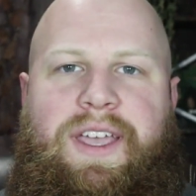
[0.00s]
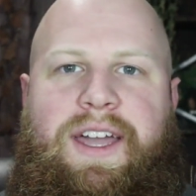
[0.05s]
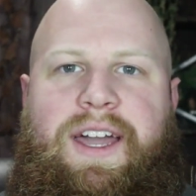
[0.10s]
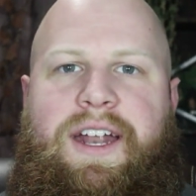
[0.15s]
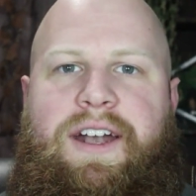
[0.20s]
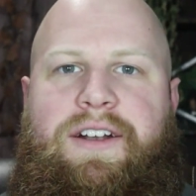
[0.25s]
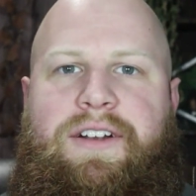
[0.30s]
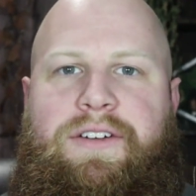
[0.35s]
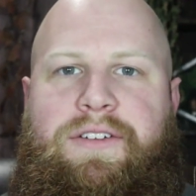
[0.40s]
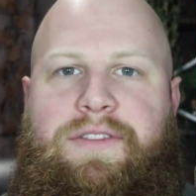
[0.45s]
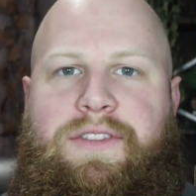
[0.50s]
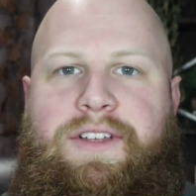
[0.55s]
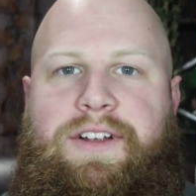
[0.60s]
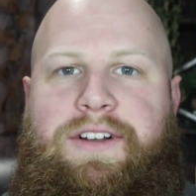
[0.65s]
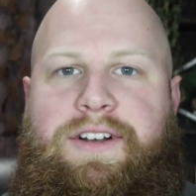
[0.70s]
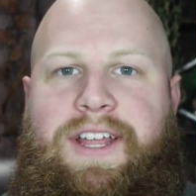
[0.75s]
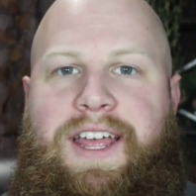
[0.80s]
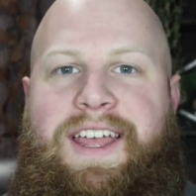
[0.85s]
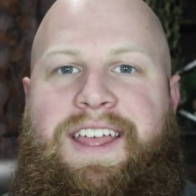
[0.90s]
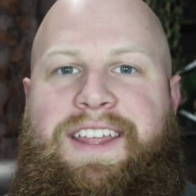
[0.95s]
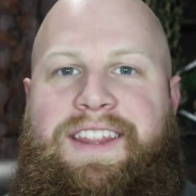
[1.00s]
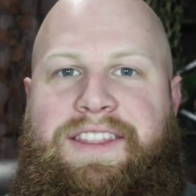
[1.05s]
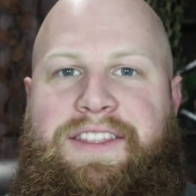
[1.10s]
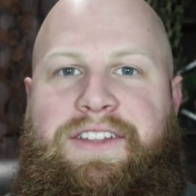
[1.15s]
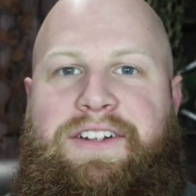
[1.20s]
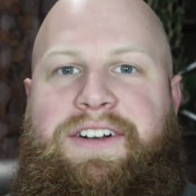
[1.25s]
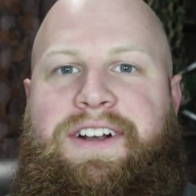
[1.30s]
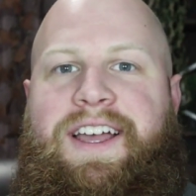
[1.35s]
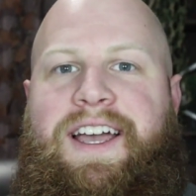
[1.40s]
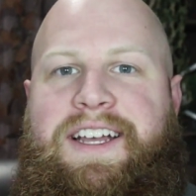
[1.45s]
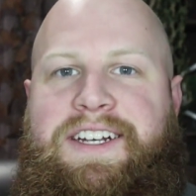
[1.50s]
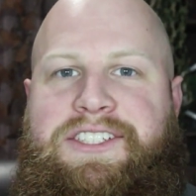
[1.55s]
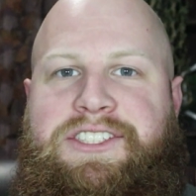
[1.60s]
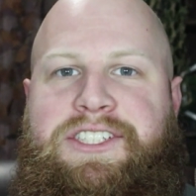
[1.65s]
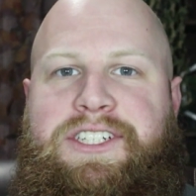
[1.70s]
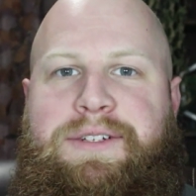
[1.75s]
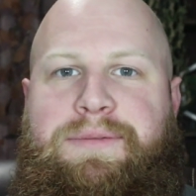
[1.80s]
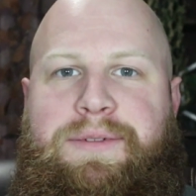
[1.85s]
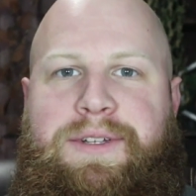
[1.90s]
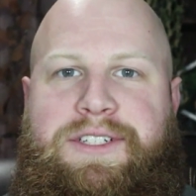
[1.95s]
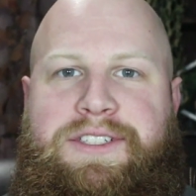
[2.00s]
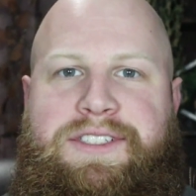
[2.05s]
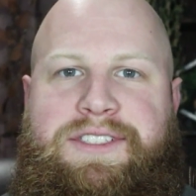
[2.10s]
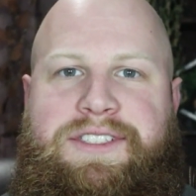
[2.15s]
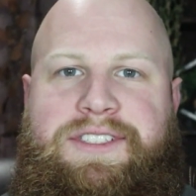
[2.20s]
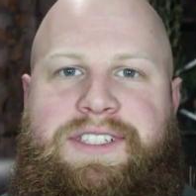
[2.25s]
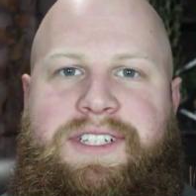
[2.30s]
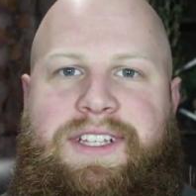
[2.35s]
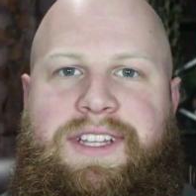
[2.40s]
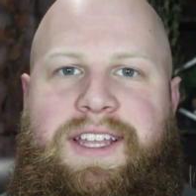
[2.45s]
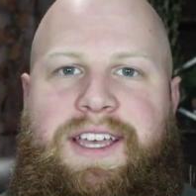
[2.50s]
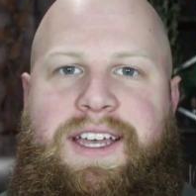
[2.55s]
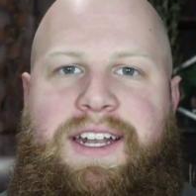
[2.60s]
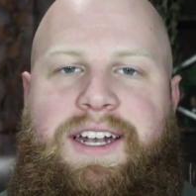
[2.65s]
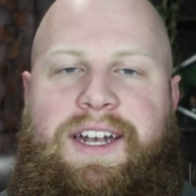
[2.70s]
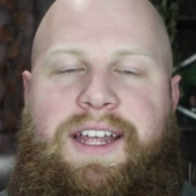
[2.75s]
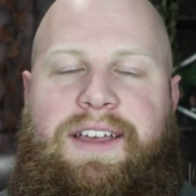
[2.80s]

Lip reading: I don't know, they're not cheap, let's just say that.